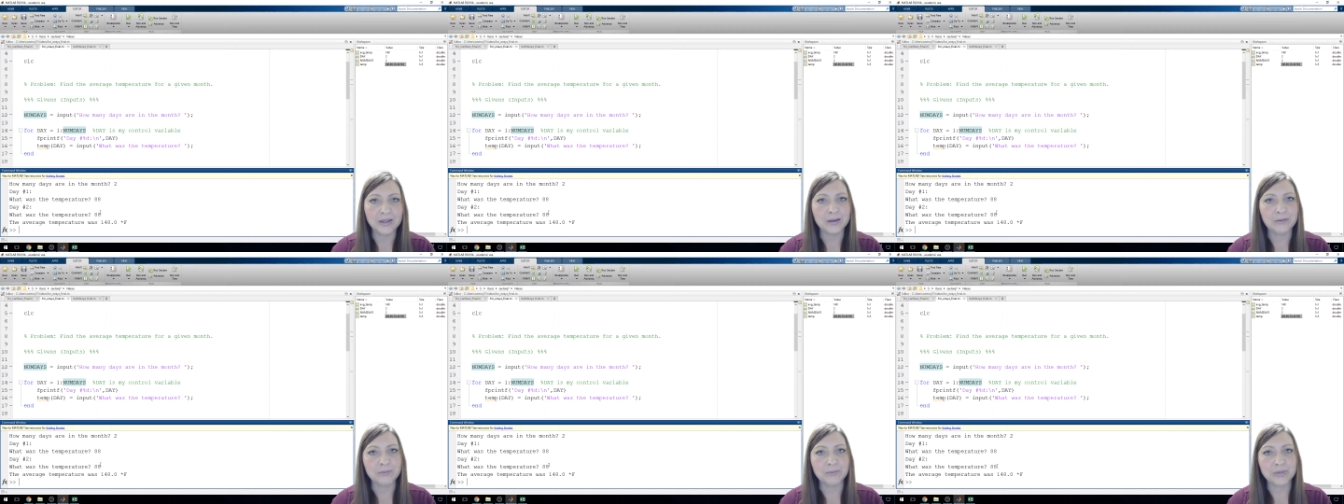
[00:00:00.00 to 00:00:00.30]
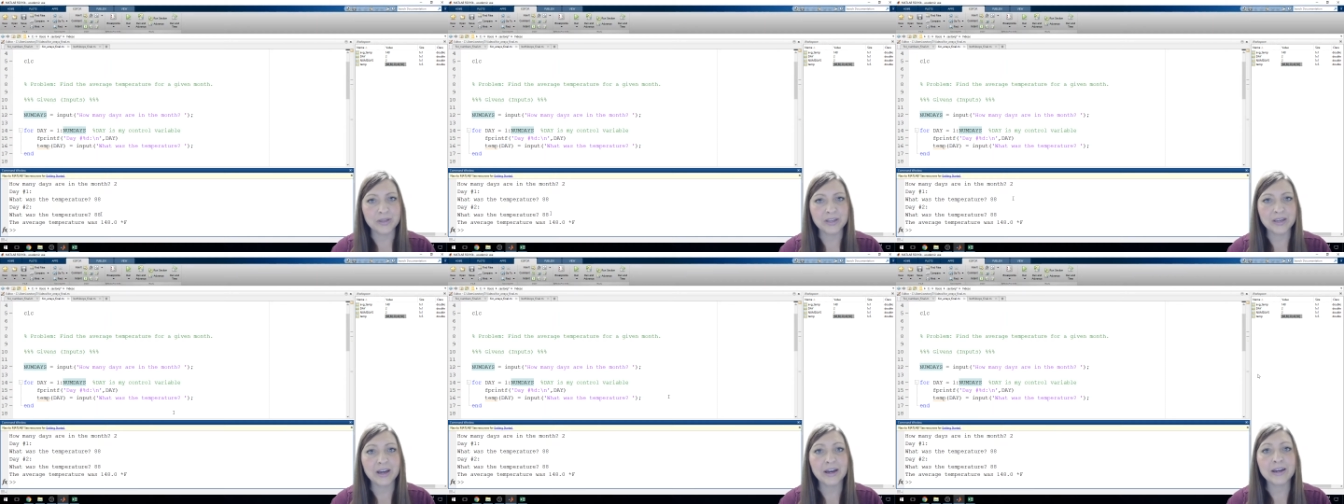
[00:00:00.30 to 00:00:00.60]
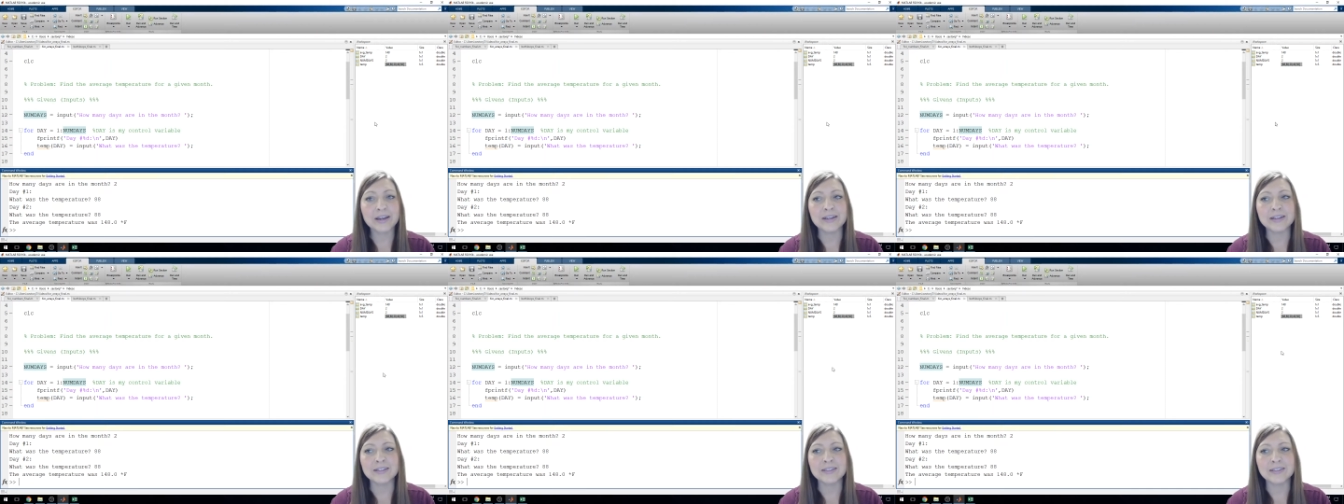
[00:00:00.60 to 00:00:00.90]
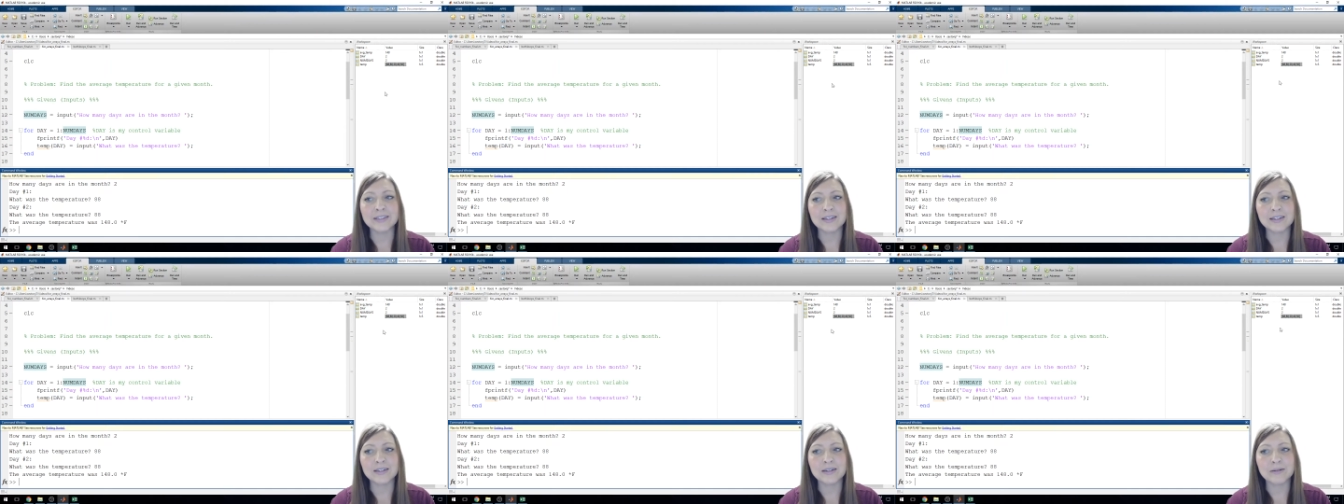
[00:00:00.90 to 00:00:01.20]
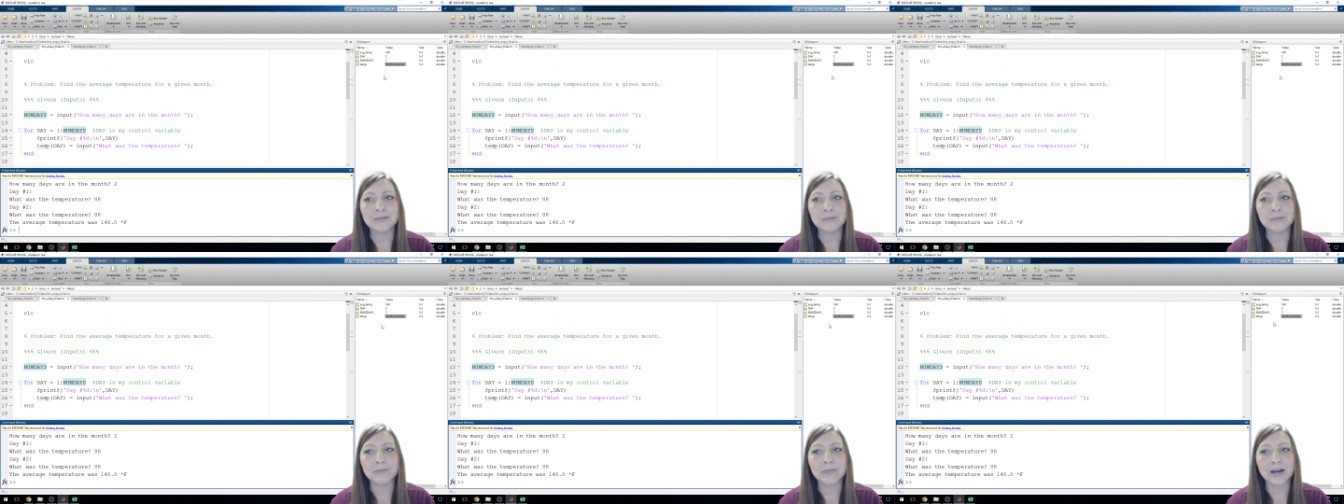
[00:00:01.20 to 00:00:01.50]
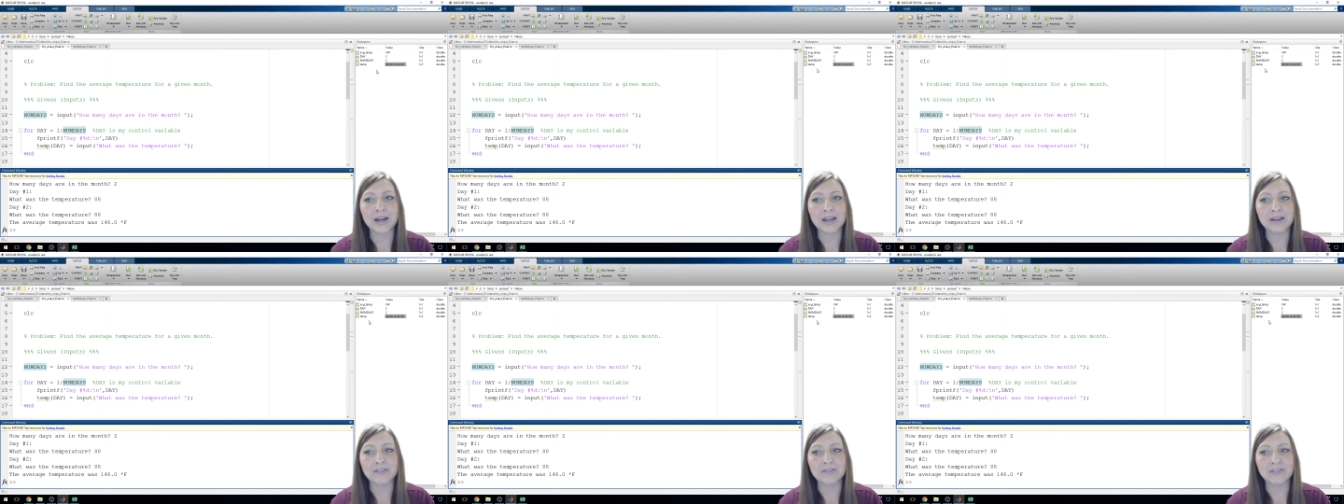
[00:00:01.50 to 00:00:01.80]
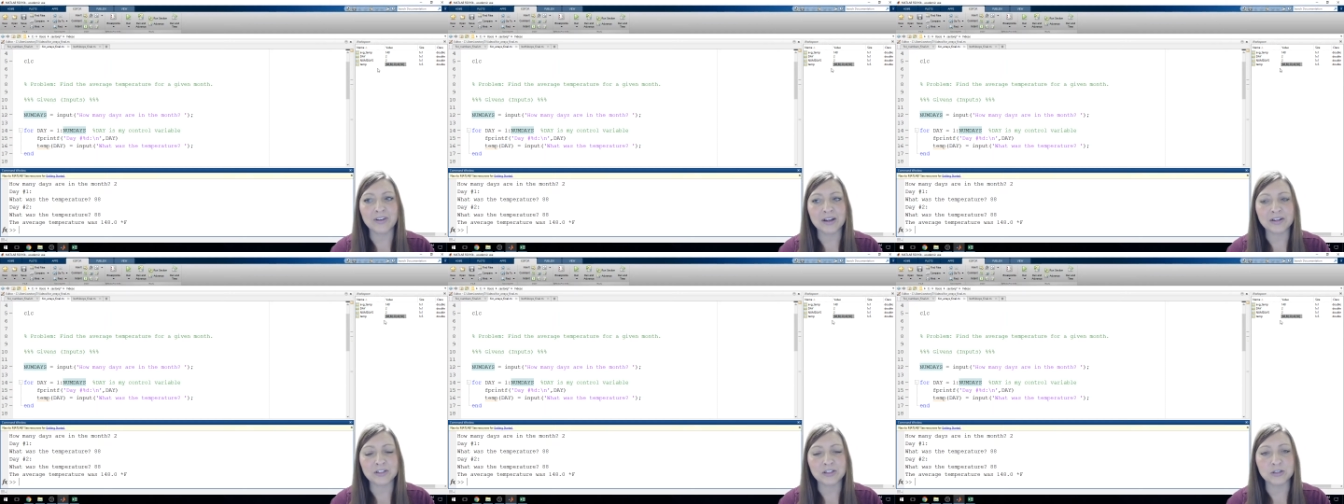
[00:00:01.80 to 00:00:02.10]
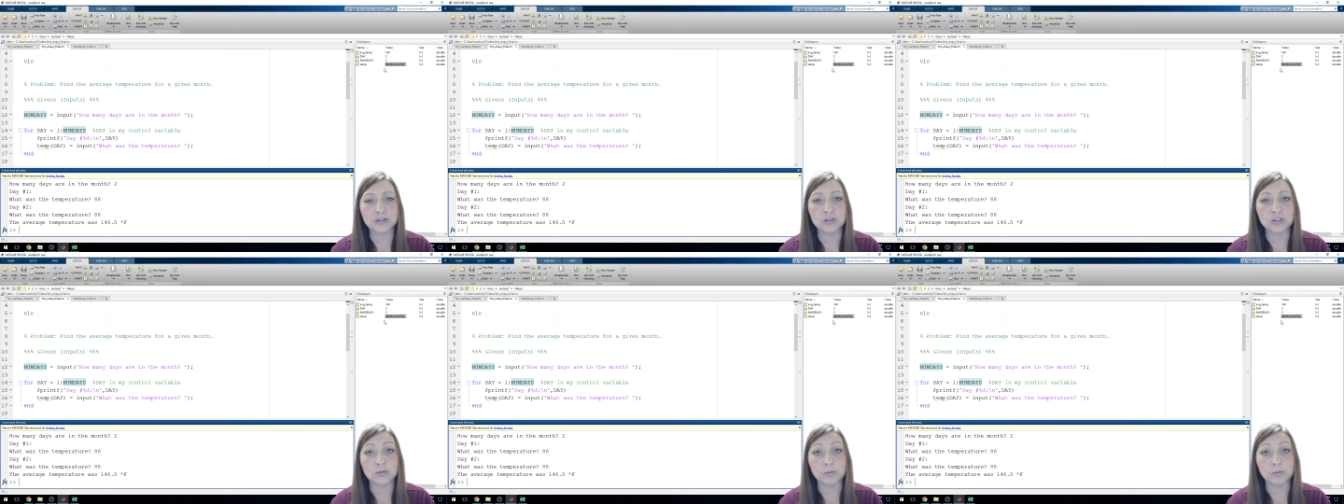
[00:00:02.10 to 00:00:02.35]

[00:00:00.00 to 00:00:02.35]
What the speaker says: Because my vector is